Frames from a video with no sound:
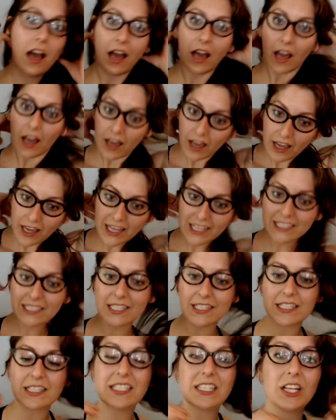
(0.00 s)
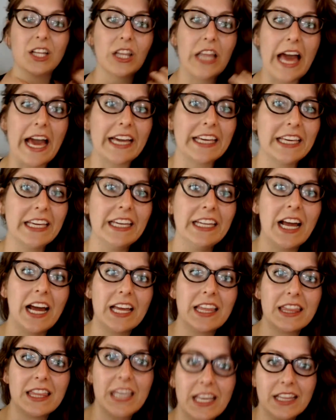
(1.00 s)
Is it still lagging? I
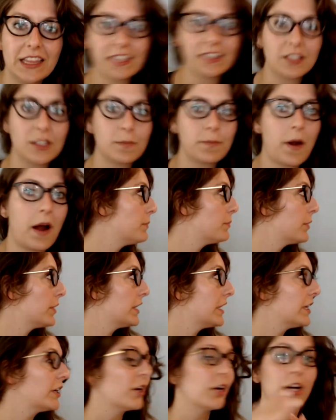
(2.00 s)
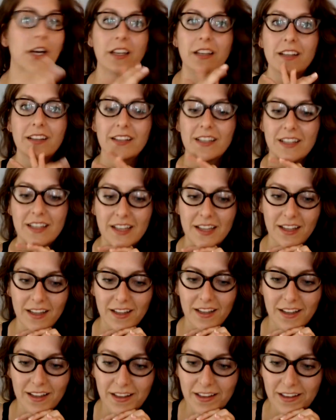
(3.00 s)
think this is probably pretty good. It's